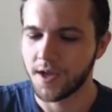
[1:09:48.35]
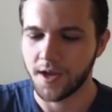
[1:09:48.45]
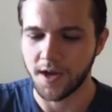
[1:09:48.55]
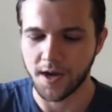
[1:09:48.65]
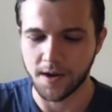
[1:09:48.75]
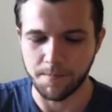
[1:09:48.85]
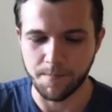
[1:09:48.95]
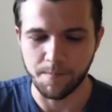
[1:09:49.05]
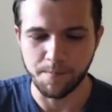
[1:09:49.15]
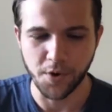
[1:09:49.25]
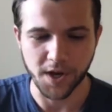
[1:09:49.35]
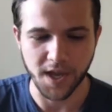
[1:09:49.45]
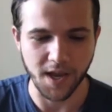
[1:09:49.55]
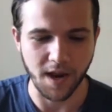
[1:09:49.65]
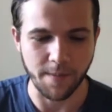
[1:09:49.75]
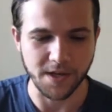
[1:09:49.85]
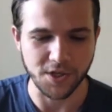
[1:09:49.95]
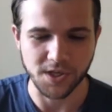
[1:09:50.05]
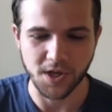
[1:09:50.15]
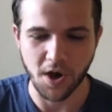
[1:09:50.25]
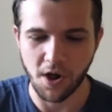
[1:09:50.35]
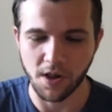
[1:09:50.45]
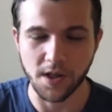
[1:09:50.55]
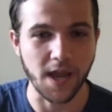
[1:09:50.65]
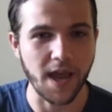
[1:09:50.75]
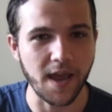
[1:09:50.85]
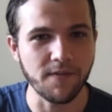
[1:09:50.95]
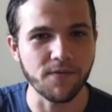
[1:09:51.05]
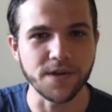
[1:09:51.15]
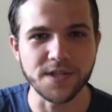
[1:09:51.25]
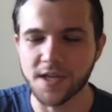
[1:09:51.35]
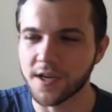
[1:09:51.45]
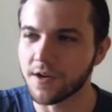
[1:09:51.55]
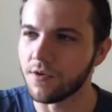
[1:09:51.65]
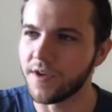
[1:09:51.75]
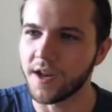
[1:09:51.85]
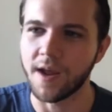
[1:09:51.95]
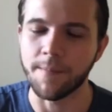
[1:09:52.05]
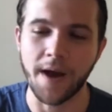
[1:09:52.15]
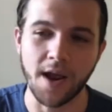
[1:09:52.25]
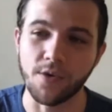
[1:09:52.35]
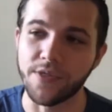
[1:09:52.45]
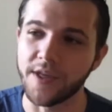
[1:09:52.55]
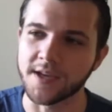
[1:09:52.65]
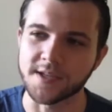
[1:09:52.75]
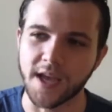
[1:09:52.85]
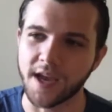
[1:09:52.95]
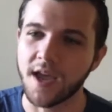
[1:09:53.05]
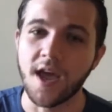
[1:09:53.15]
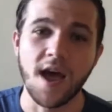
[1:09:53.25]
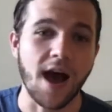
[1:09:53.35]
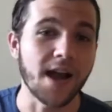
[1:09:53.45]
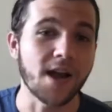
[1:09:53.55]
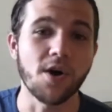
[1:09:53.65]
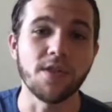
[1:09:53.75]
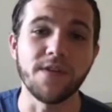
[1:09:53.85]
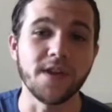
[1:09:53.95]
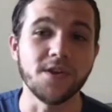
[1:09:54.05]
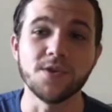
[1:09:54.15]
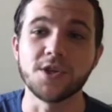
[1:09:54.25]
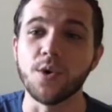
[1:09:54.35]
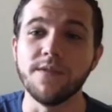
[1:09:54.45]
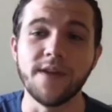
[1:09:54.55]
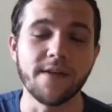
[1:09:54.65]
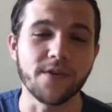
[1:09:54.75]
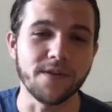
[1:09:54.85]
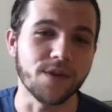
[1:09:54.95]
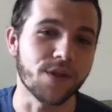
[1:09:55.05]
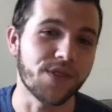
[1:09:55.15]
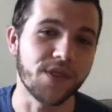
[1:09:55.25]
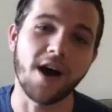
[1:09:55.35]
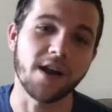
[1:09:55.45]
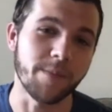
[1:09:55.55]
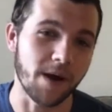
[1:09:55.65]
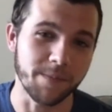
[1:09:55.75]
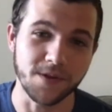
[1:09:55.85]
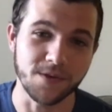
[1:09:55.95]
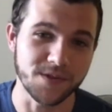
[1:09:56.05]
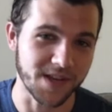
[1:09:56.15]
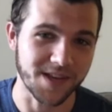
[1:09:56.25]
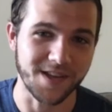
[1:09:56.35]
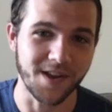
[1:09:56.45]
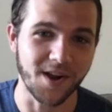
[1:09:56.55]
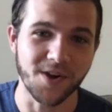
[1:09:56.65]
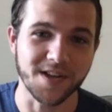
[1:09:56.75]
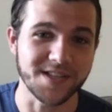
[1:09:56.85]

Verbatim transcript: uh, booking, and I mean just calling every single venue. And my whole thing is like, I call the venues who have never even thought about music, you know, because